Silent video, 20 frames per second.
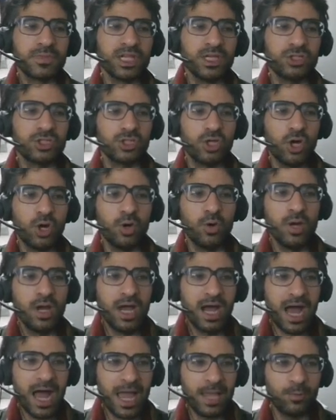So
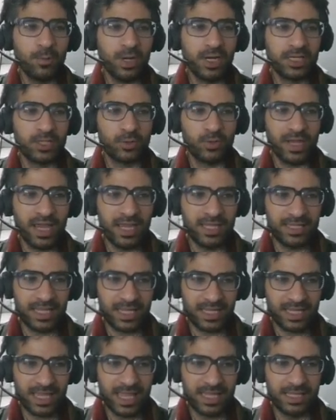I will create a
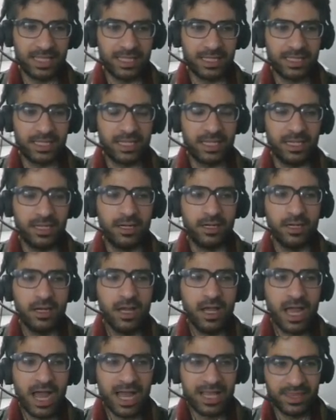heading here,
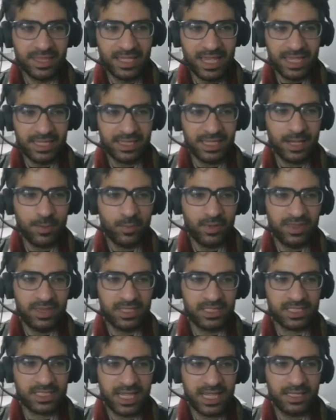and the idea with
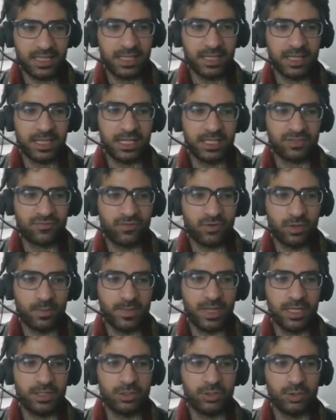this heading is for
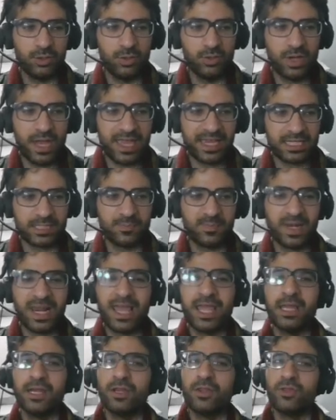me to
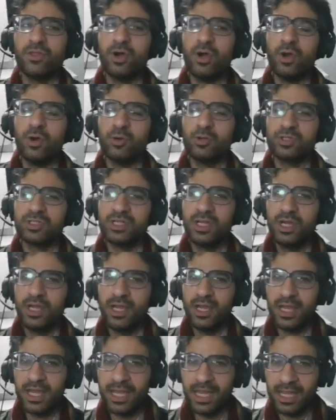explain those
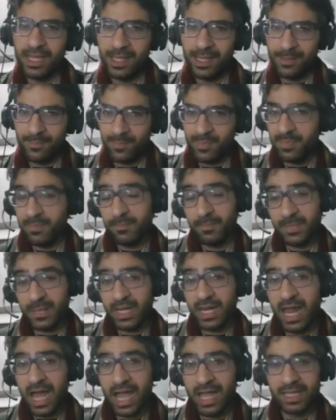uh,
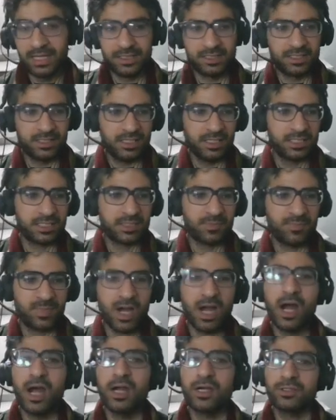lines, this
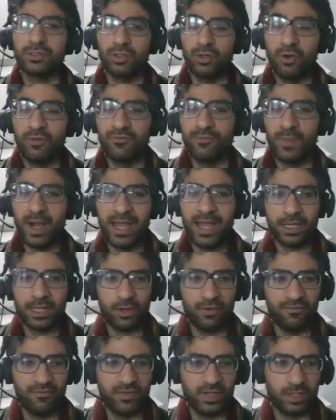part of my
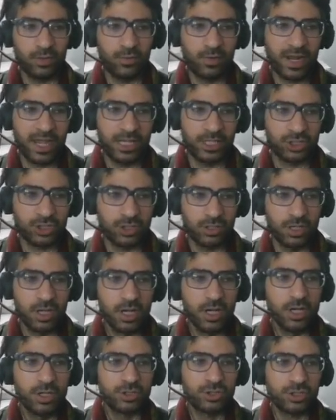configuration.
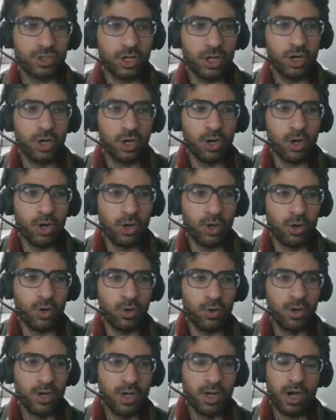
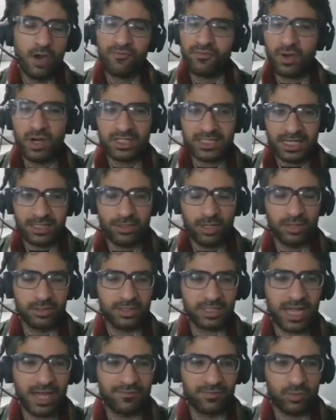So of course I don't
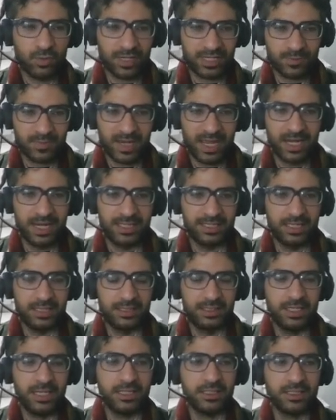have to explain it
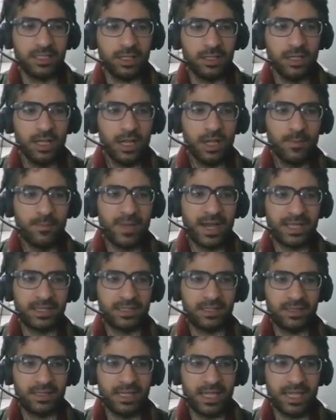in detail, but
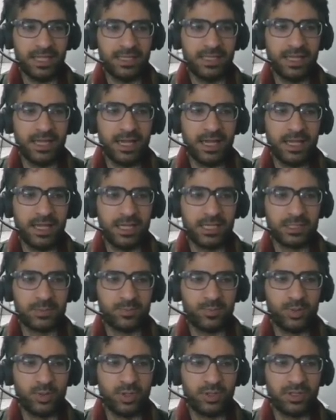the idea is
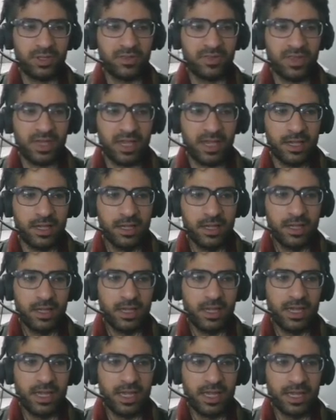put the
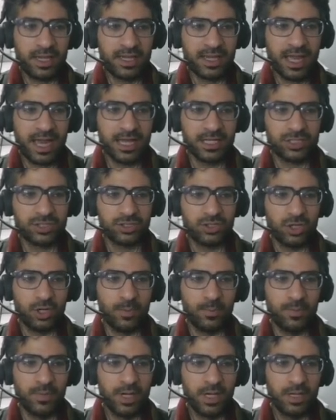
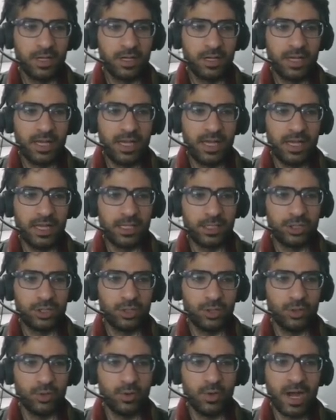custom
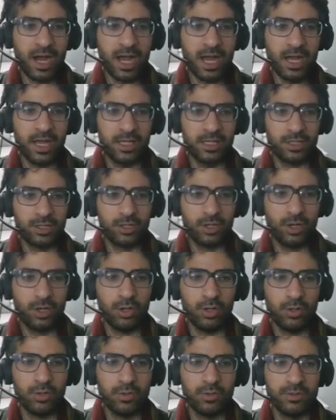UI
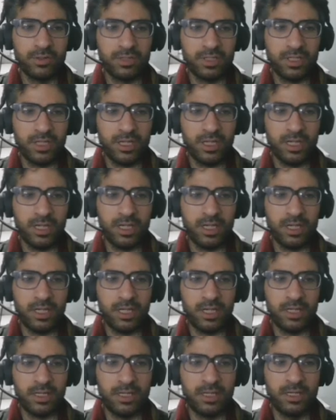code
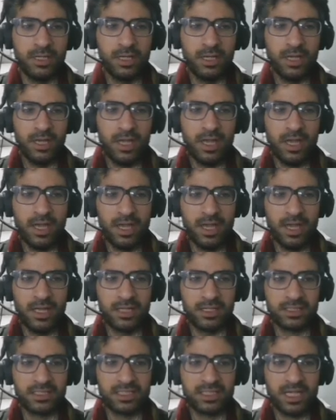in a
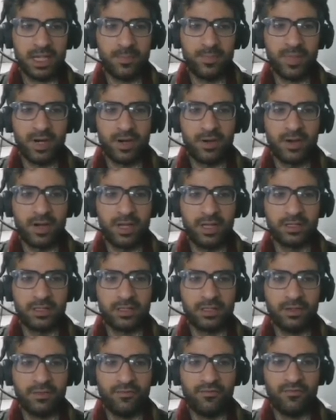separate
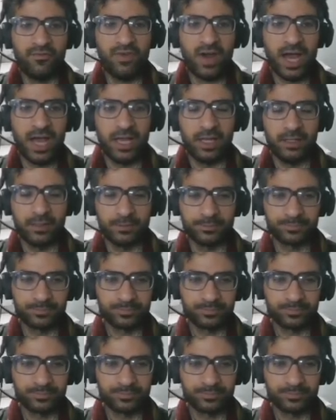file.